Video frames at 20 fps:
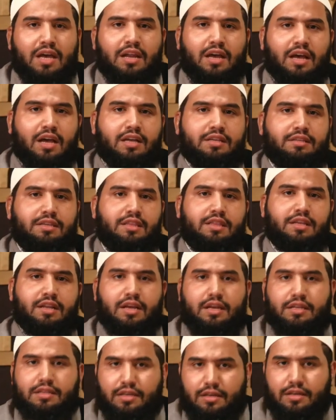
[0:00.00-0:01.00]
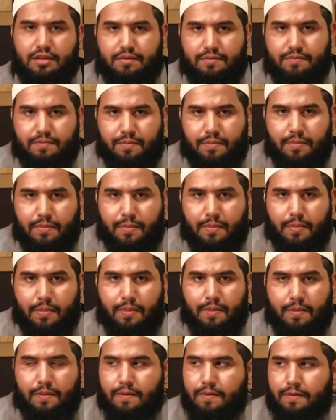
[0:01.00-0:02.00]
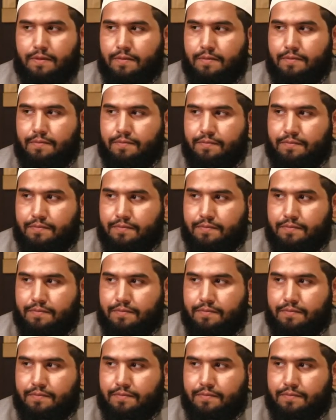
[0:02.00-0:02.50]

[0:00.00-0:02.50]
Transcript: uh, not to talk about Hadith al Ghadir?